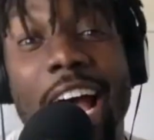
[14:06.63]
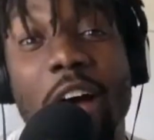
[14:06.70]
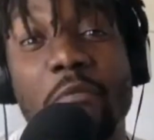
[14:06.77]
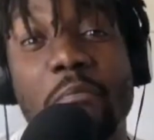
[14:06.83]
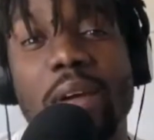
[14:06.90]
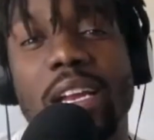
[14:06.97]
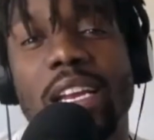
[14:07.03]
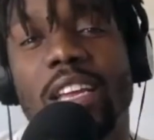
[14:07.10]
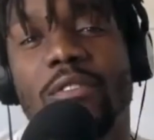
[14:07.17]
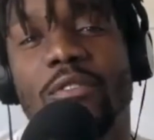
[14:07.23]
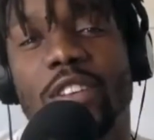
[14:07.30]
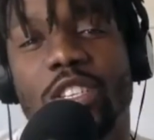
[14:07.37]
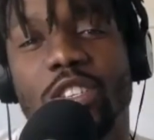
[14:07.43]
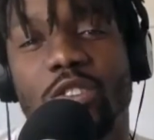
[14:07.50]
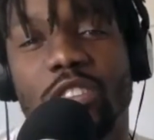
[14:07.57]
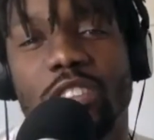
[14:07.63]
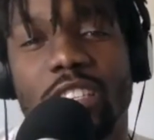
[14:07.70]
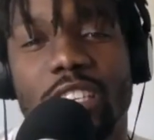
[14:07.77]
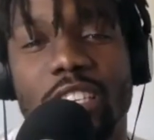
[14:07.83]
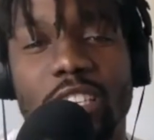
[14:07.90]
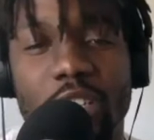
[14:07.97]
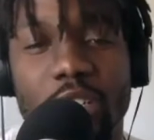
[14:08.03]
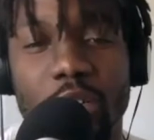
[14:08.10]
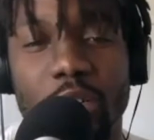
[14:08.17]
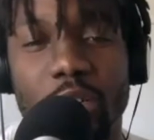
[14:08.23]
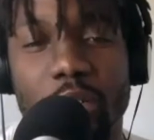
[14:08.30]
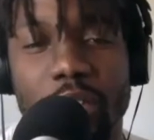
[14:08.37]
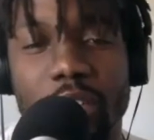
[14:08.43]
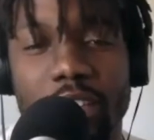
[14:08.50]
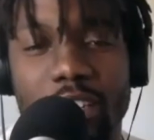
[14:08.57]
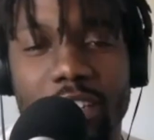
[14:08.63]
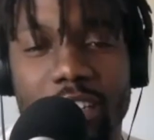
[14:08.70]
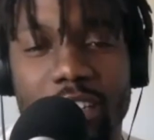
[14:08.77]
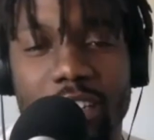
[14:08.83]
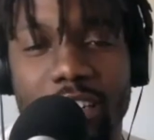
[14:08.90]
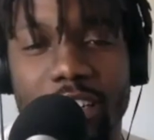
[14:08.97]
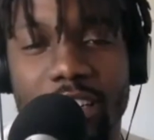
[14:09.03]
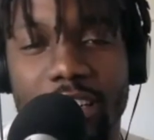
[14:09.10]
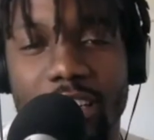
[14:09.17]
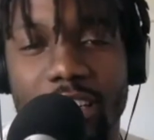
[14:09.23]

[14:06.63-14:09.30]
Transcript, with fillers: many physicals does he do? A